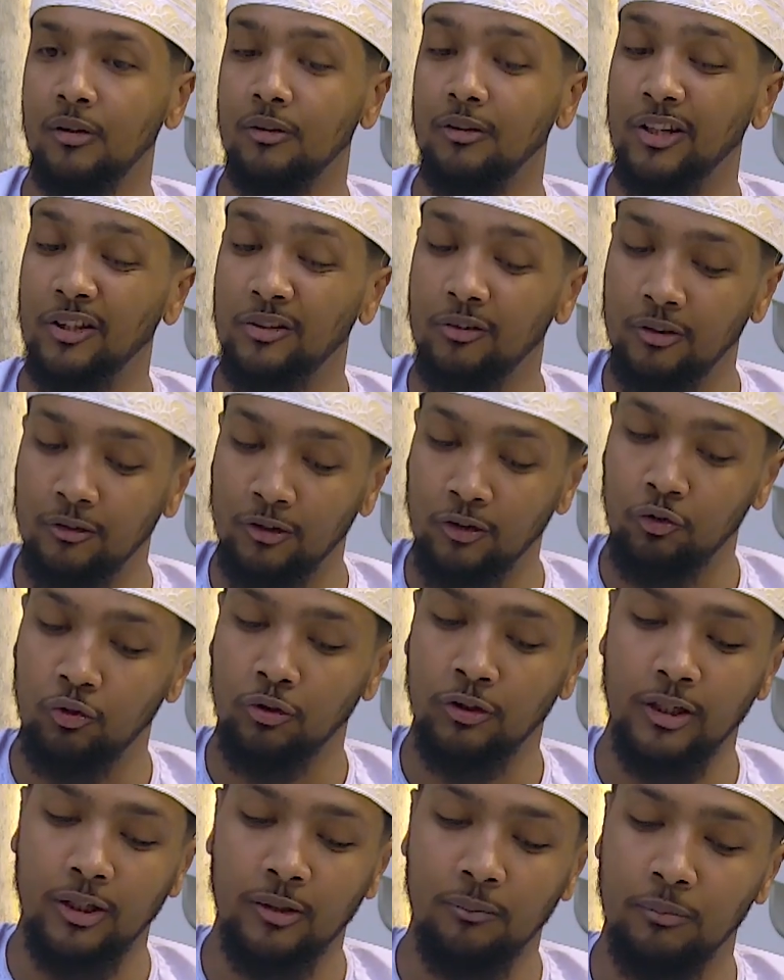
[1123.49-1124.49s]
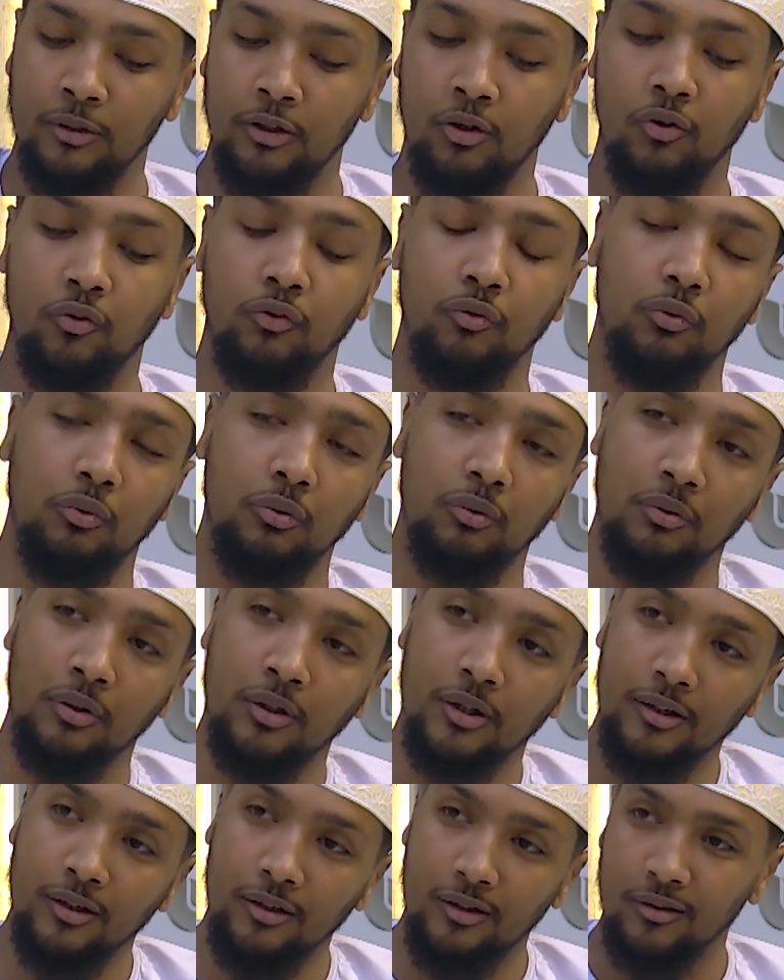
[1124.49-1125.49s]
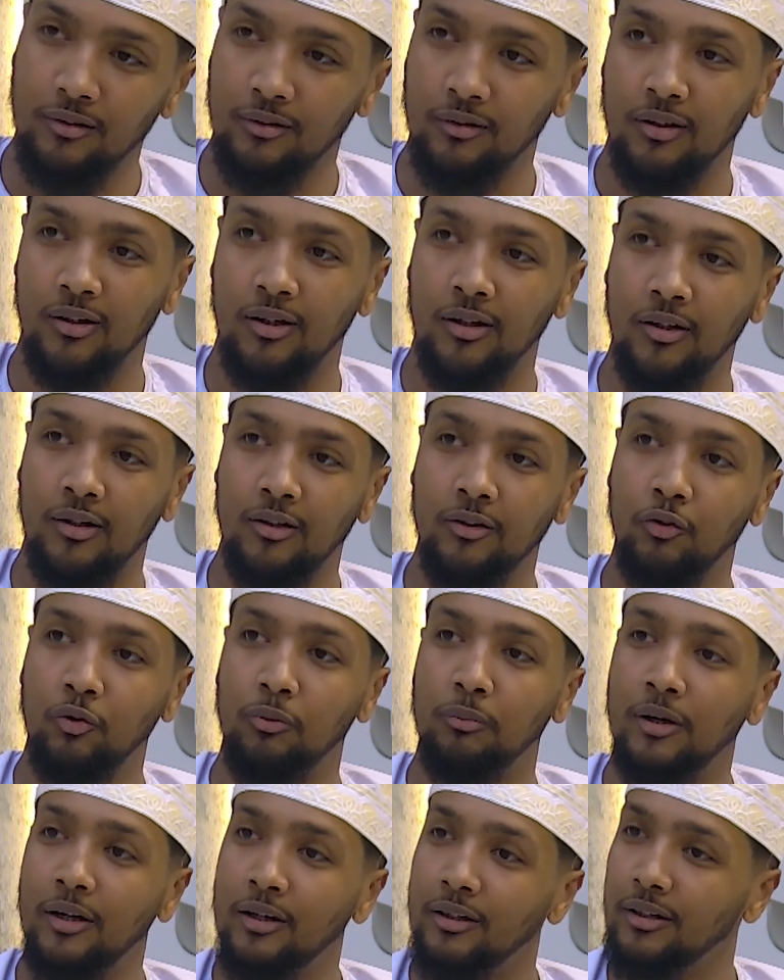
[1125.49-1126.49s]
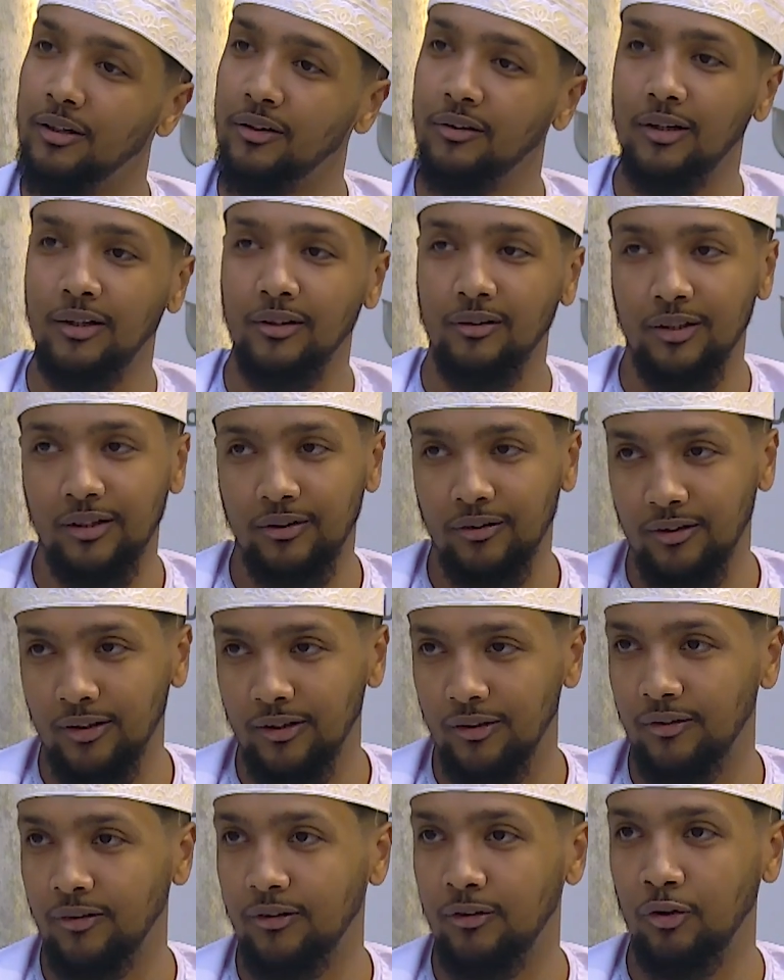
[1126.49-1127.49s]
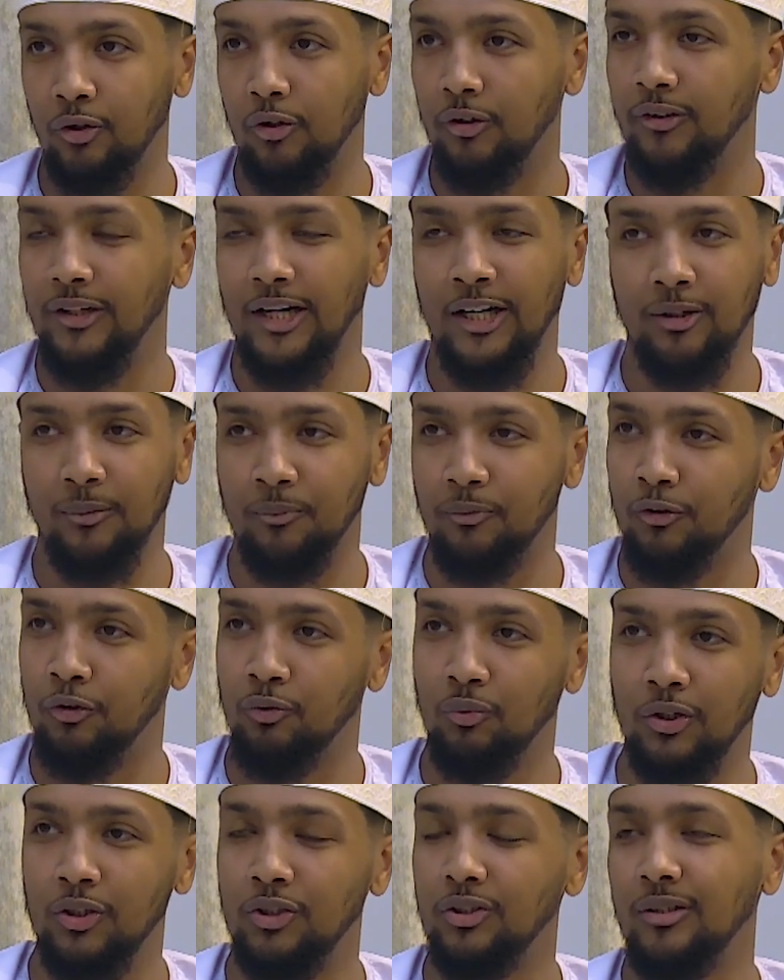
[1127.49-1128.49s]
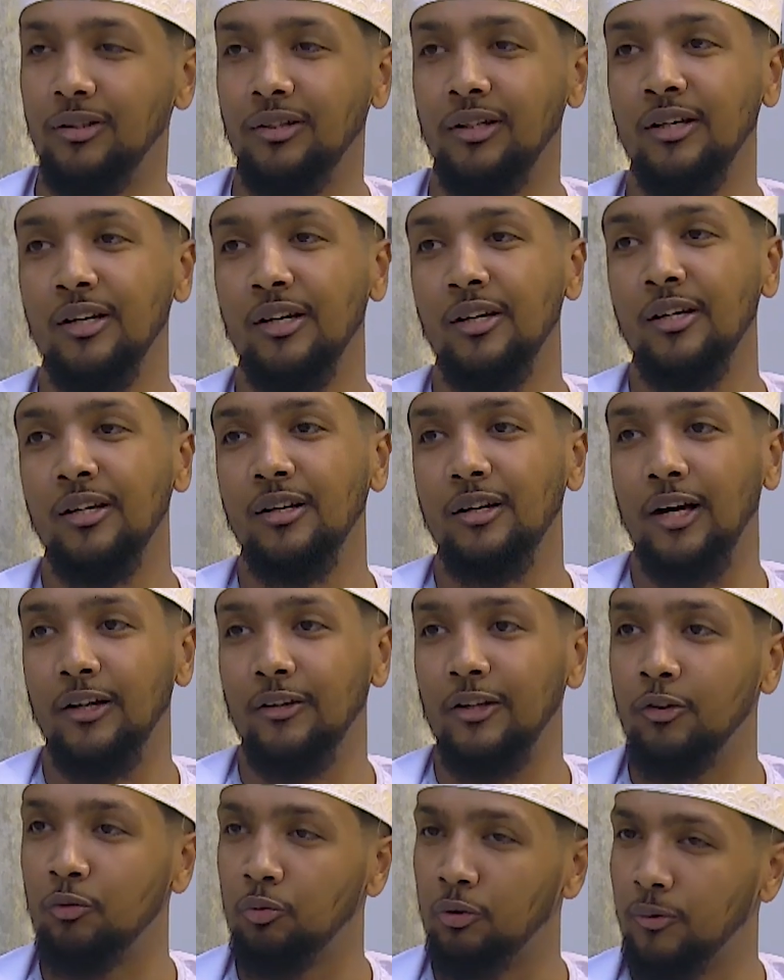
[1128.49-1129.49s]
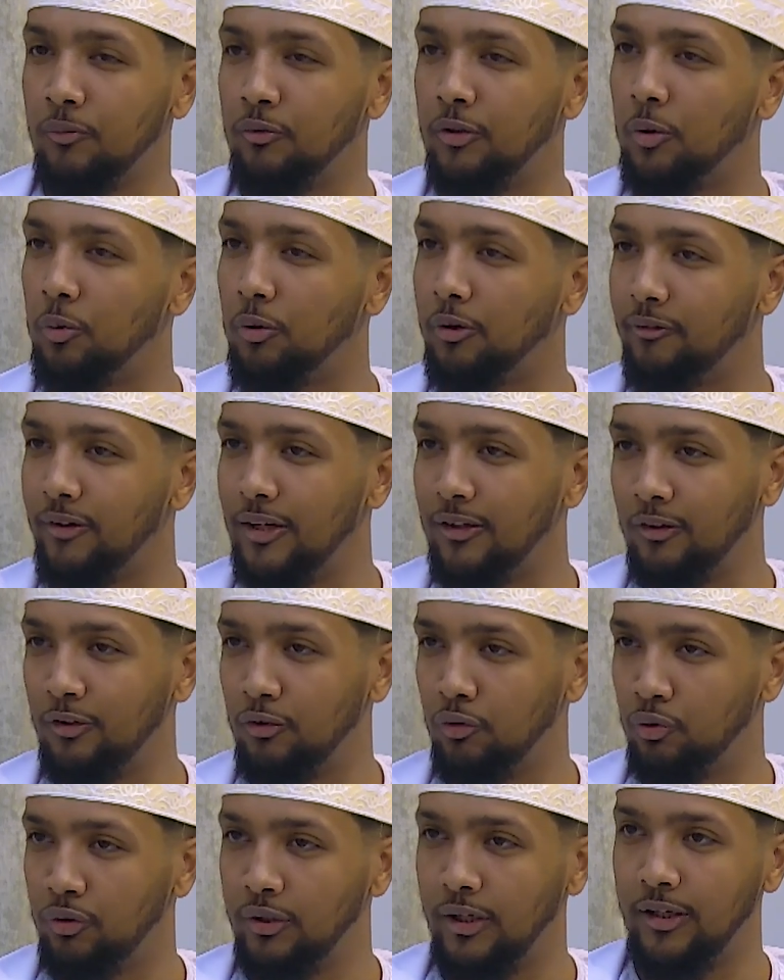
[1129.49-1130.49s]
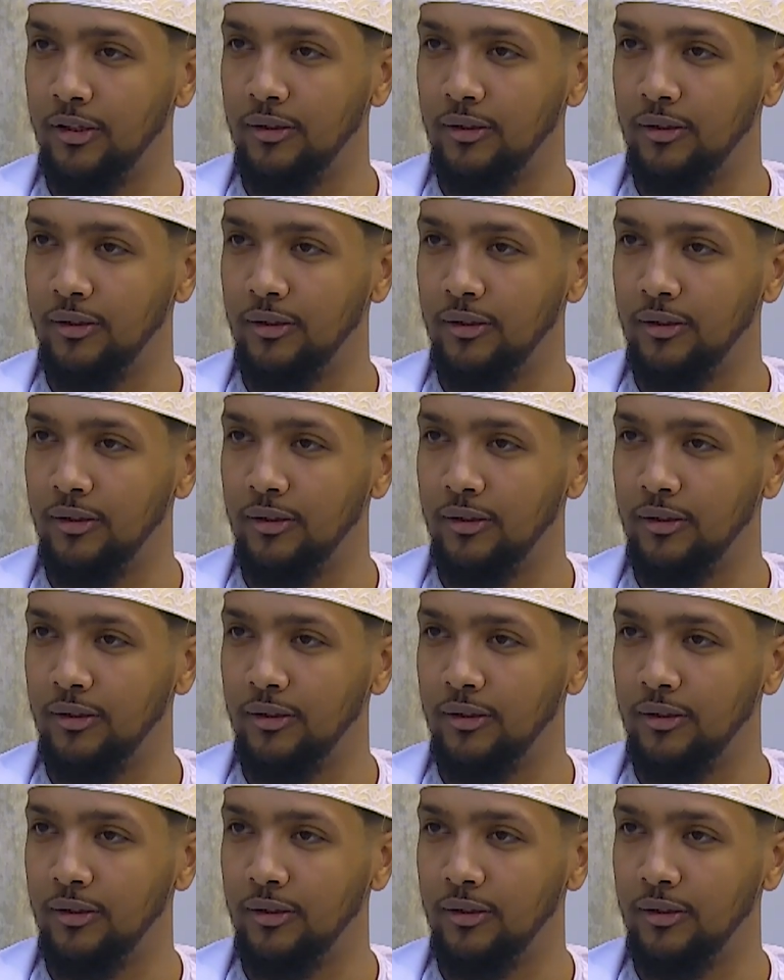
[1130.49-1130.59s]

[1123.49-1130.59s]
This history belongs to the Somalis, and this is not an Arab situation. And this was something that we're facing today.